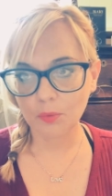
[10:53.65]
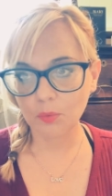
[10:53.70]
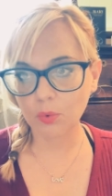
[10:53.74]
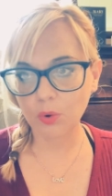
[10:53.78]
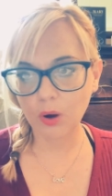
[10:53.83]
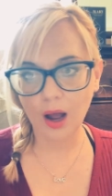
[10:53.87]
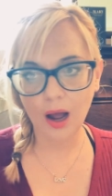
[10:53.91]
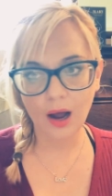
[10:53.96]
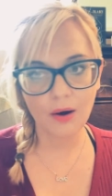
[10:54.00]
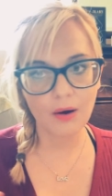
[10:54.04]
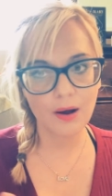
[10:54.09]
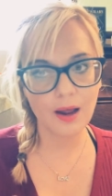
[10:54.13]

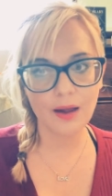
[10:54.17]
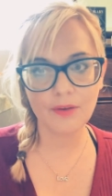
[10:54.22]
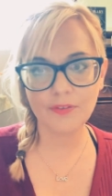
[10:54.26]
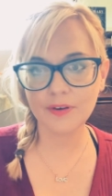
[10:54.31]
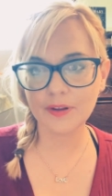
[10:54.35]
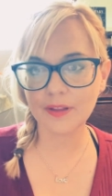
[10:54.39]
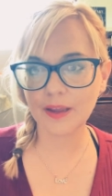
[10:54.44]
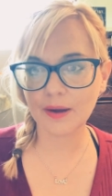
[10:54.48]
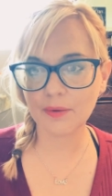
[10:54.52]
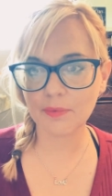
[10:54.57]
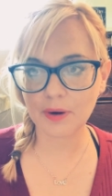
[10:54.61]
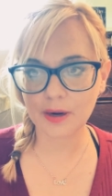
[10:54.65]
however
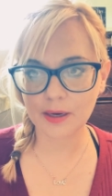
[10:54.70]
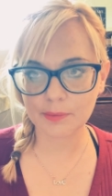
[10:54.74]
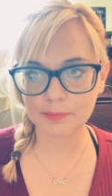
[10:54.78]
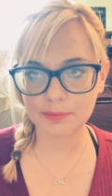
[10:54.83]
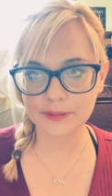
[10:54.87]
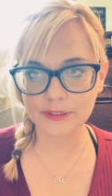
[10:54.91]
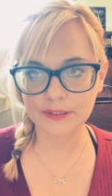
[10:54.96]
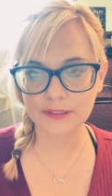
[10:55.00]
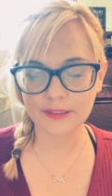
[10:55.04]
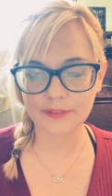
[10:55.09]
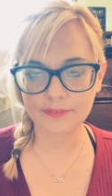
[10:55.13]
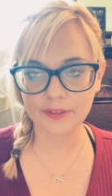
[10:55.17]
they want to
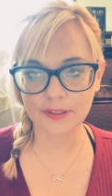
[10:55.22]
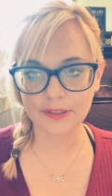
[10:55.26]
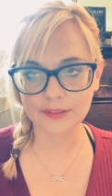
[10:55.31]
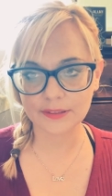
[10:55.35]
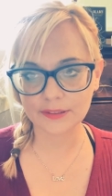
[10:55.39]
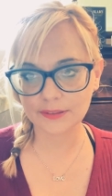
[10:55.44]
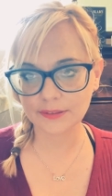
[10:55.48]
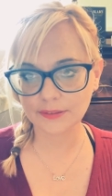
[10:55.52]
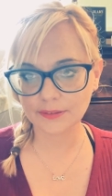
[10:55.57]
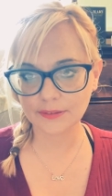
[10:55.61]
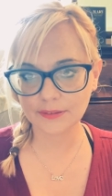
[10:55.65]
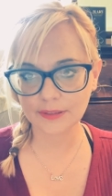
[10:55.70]
perceive
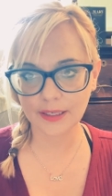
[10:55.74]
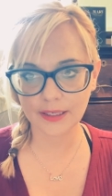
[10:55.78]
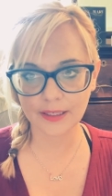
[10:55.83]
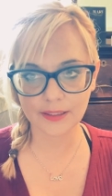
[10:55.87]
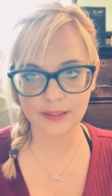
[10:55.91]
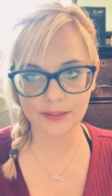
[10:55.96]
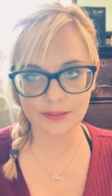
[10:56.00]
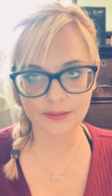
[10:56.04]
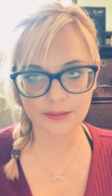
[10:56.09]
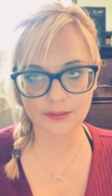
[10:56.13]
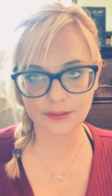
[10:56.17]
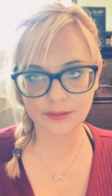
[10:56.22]
us
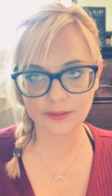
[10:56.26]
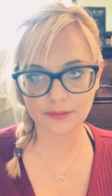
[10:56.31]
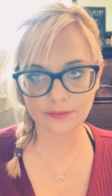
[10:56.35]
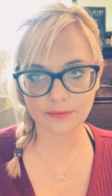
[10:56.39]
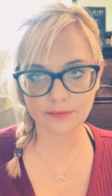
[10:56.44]
as